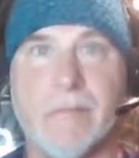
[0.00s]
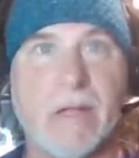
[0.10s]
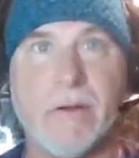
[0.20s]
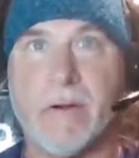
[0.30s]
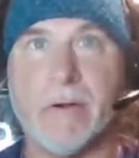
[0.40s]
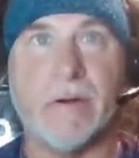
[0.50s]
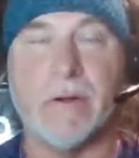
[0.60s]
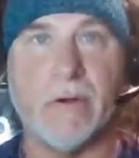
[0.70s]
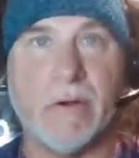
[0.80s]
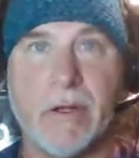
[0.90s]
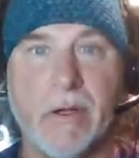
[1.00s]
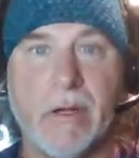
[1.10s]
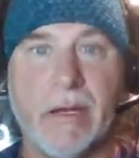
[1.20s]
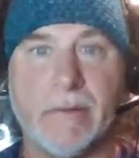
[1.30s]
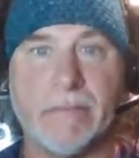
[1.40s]
Then you're
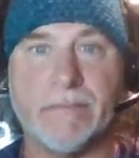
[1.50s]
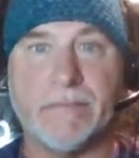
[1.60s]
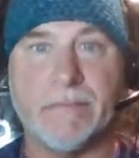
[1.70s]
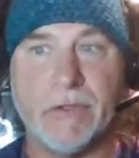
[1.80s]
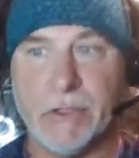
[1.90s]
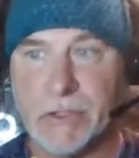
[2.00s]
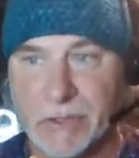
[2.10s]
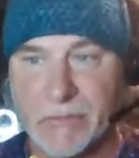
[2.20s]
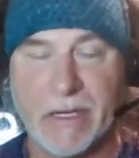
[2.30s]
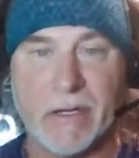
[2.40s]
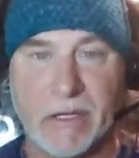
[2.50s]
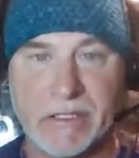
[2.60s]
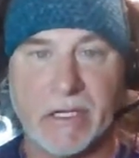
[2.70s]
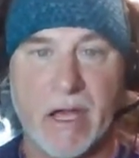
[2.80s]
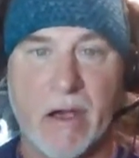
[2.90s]
good. You should be good
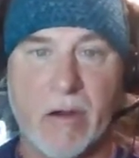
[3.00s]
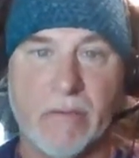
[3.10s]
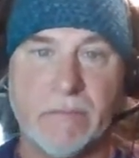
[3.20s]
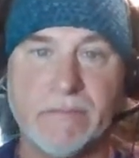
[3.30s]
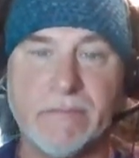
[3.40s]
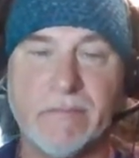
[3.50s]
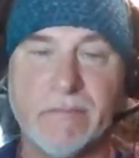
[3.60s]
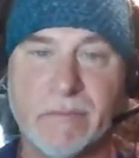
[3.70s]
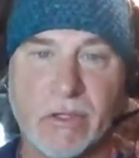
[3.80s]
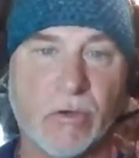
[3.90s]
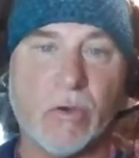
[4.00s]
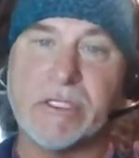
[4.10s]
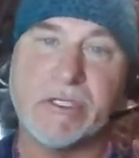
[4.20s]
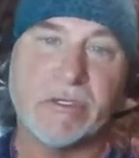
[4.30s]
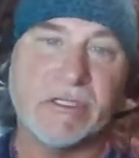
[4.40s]
to go. The
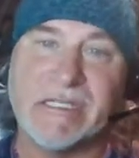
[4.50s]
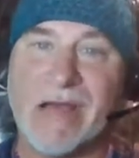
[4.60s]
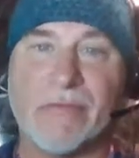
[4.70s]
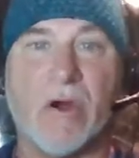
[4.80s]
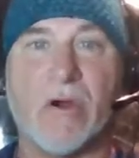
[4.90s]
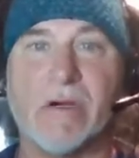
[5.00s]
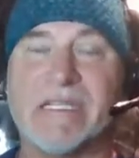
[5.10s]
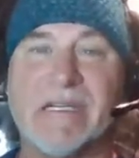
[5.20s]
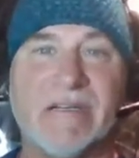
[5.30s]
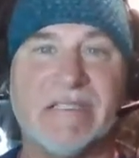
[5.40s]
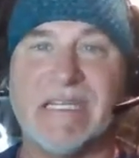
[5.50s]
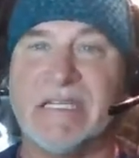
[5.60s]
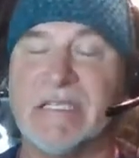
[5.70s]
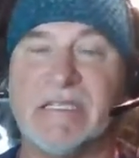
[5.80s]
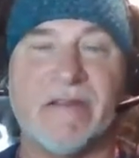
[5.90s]
Lord searches out the hearts and
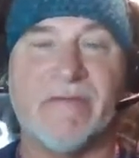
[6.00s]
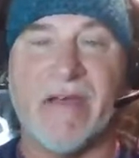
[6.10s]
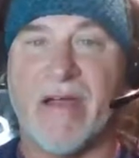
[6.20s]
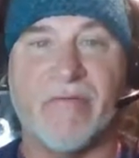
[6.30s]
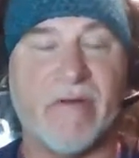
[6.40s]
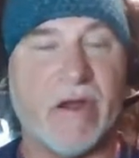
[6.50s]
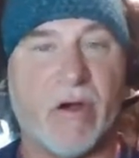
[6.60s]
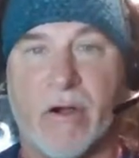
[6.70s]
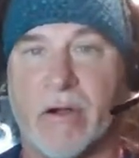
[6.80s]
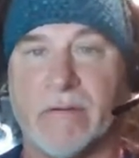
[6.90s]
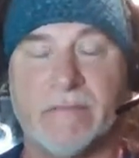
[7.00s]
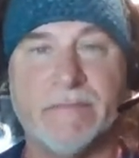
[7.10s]
intentions of every heart.